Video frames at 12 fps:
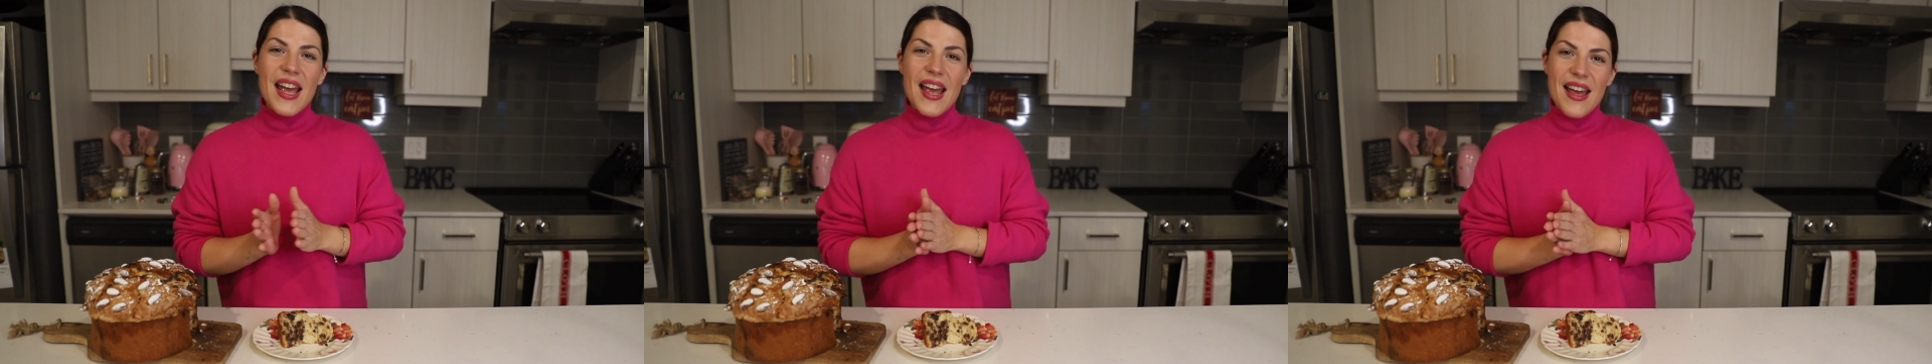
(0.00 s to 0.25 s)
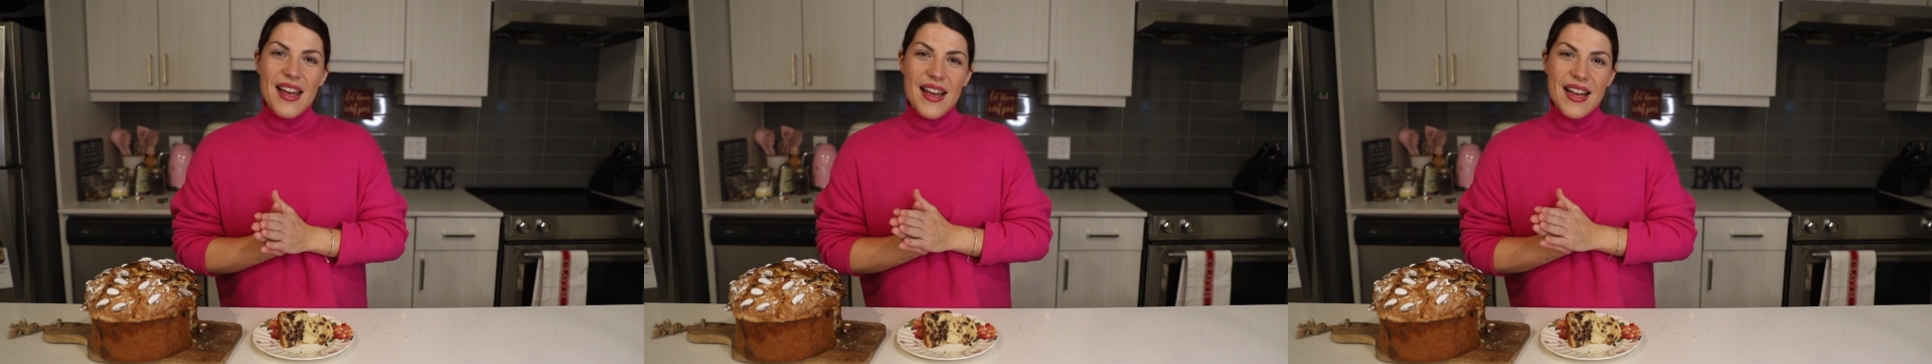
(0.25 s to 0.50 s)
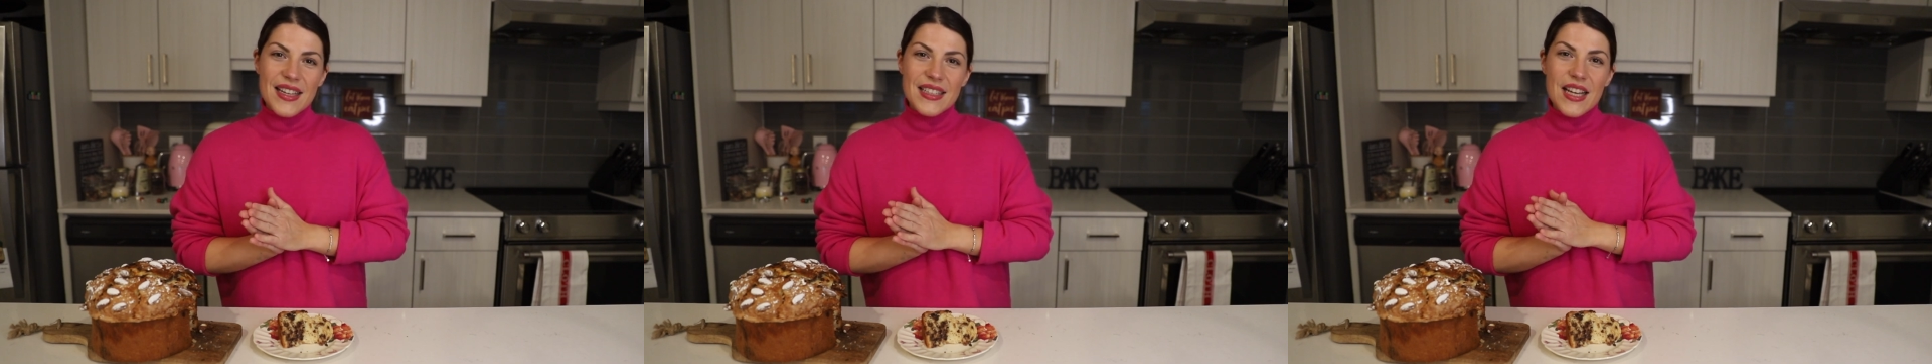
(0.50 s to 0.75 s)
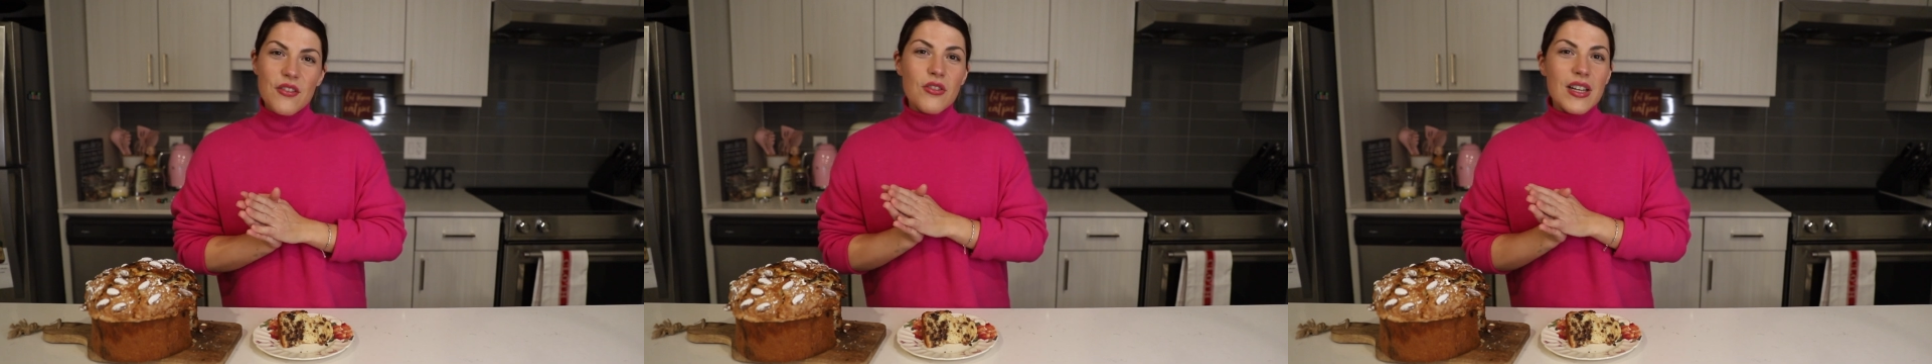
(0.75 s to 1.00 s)
And
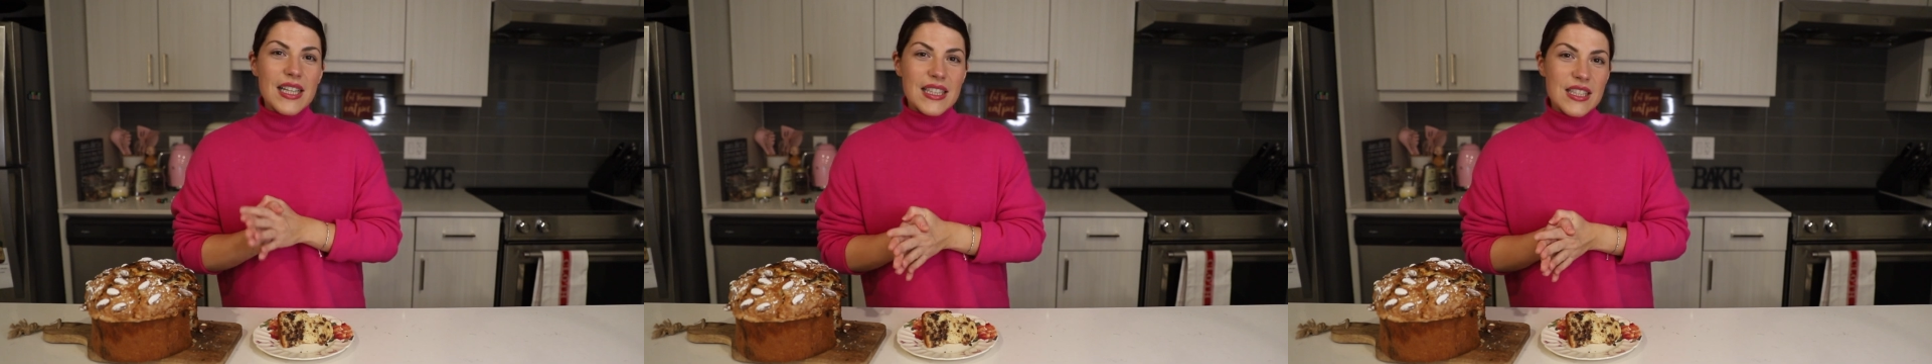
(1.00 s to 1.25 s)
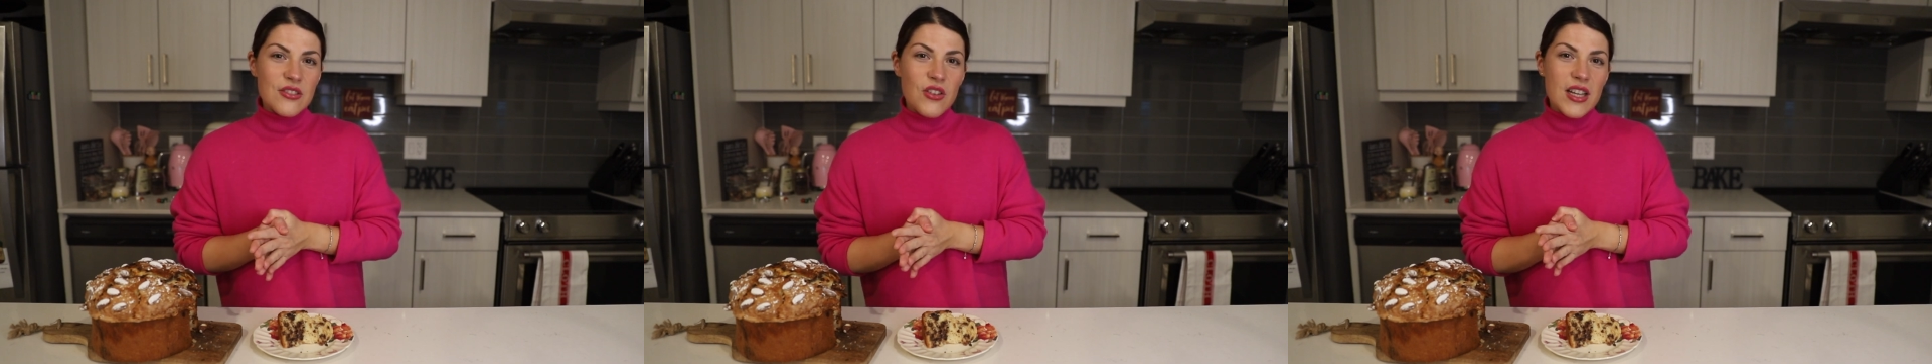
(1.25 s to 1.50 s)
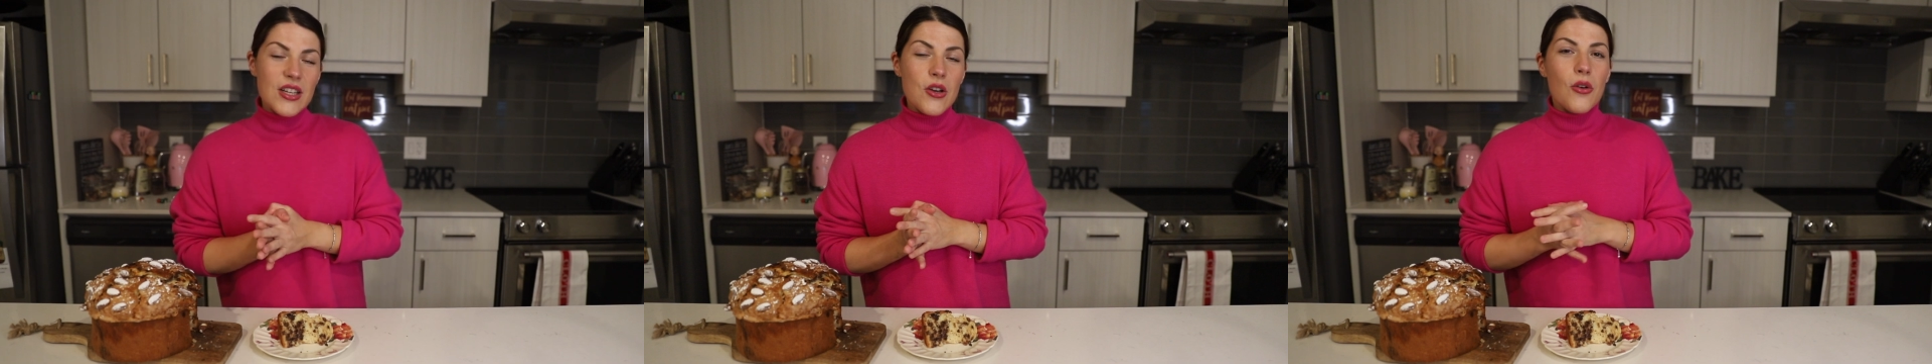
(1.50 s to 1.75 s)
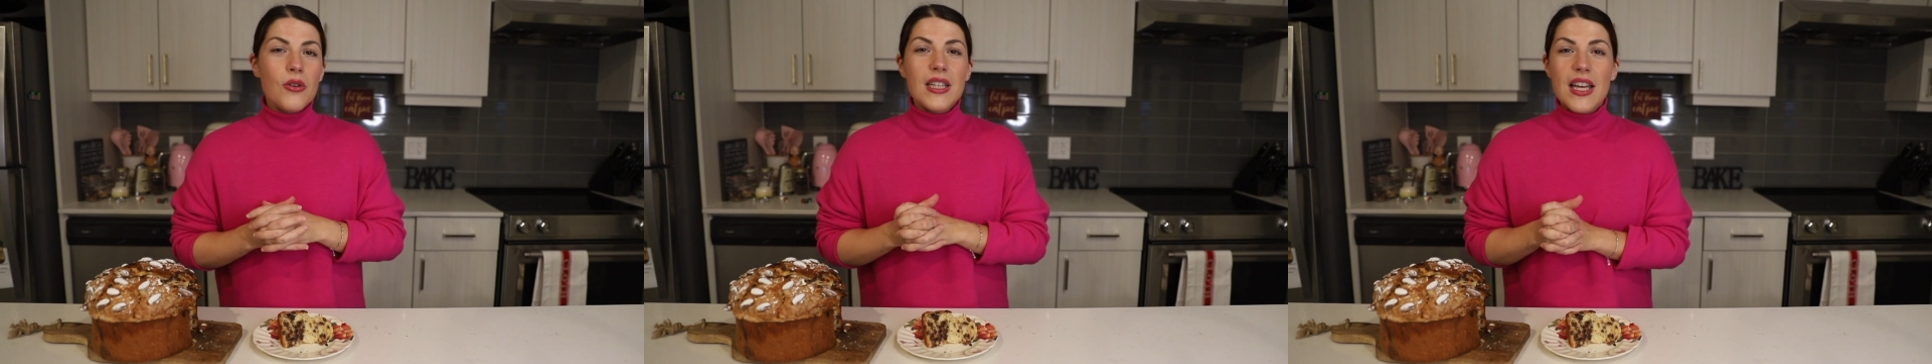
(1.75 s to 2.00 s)
if you like this
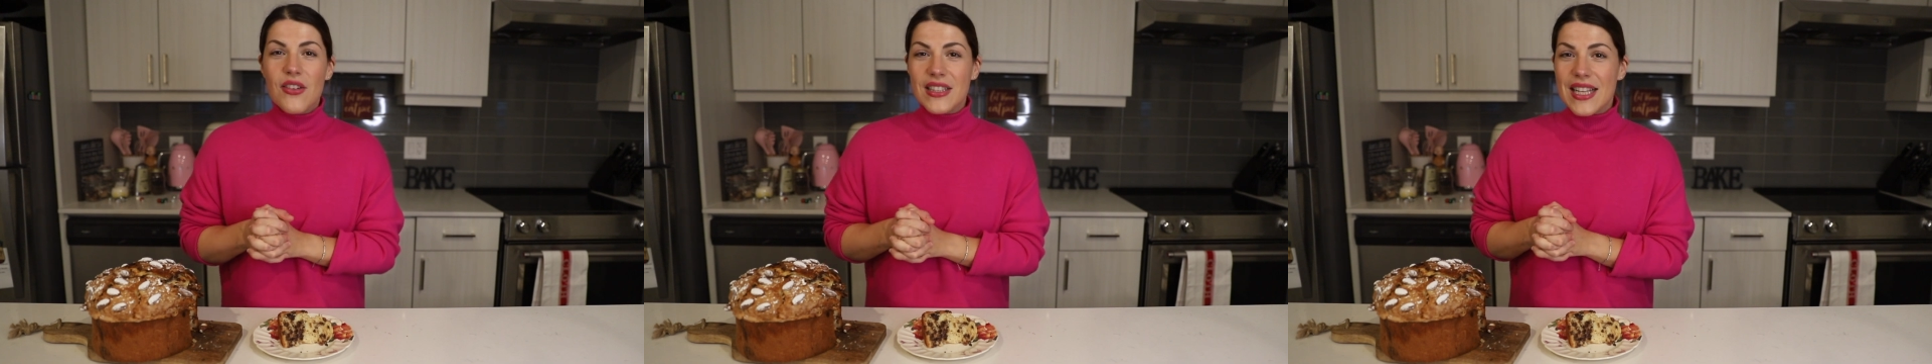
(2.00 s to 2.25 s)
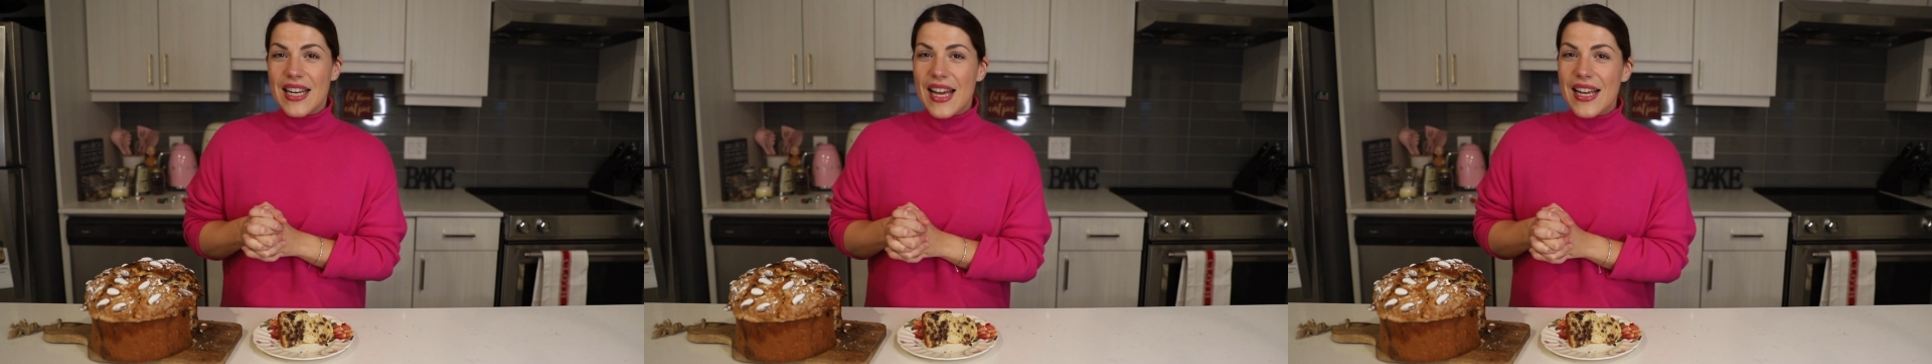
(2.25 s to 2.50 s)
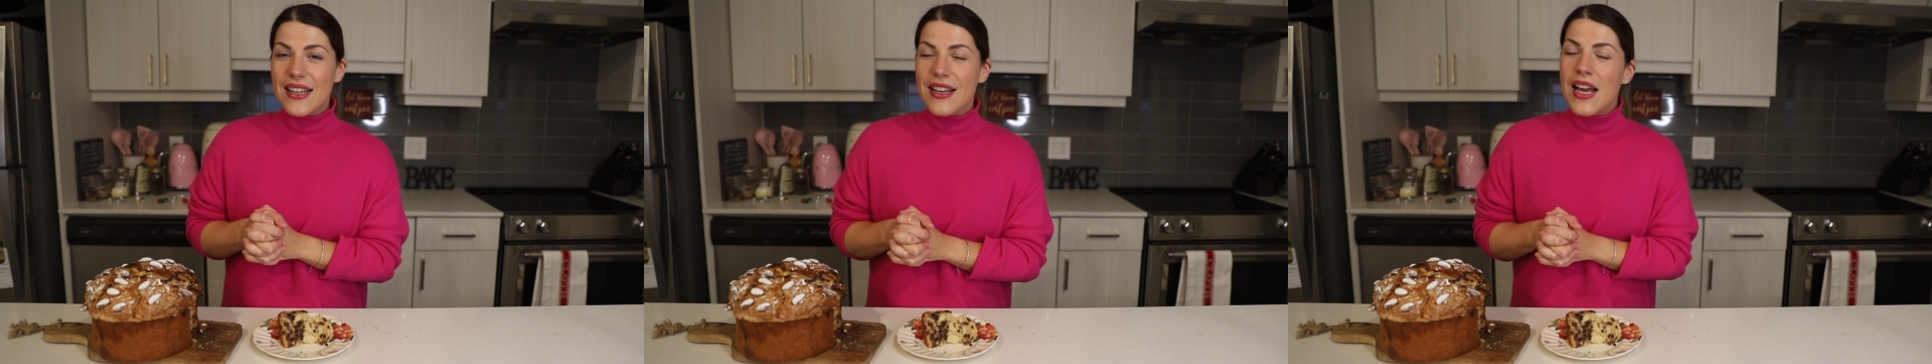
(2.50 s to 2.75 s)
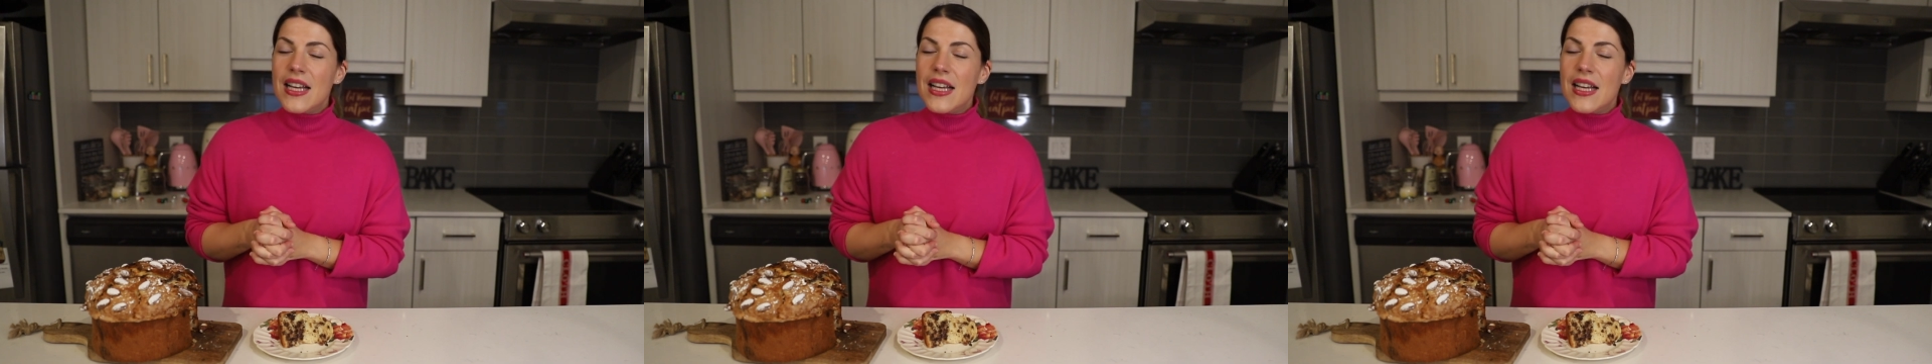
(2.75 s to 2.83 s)
video, give us a like,